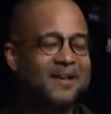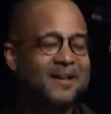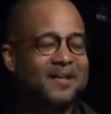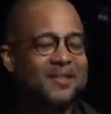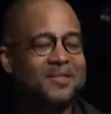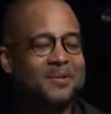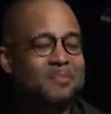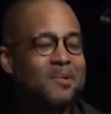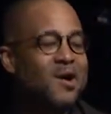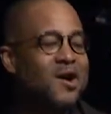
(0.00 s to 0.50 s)

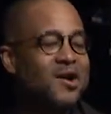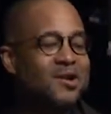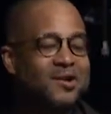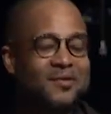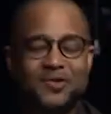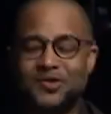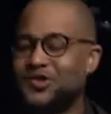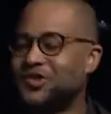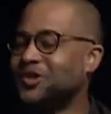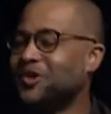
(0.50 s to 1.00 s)
The moral of
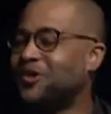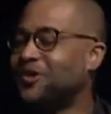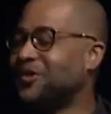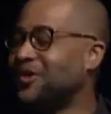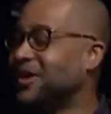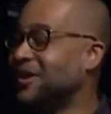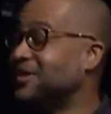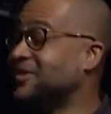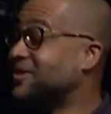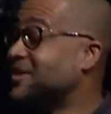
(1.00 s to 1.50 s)
the
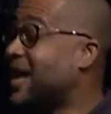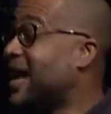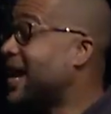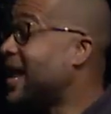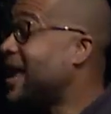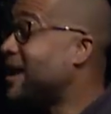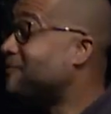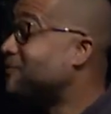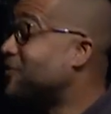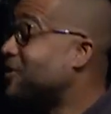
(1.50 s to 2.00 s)
story is not
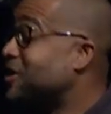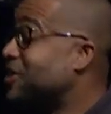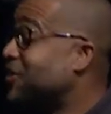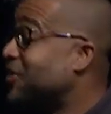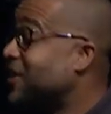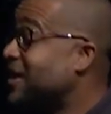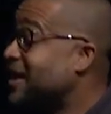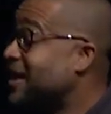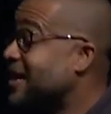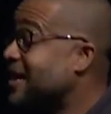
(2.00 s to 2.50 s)

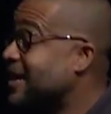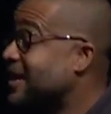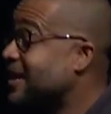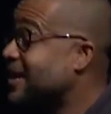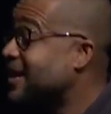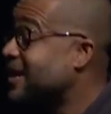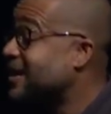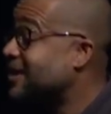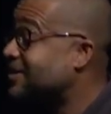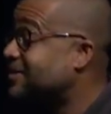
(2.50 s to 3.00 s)
everything
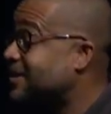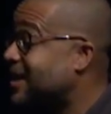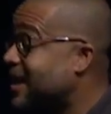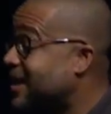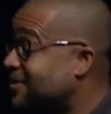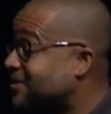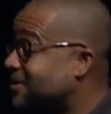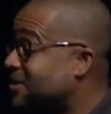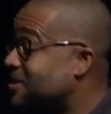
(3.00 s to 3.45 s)
is as it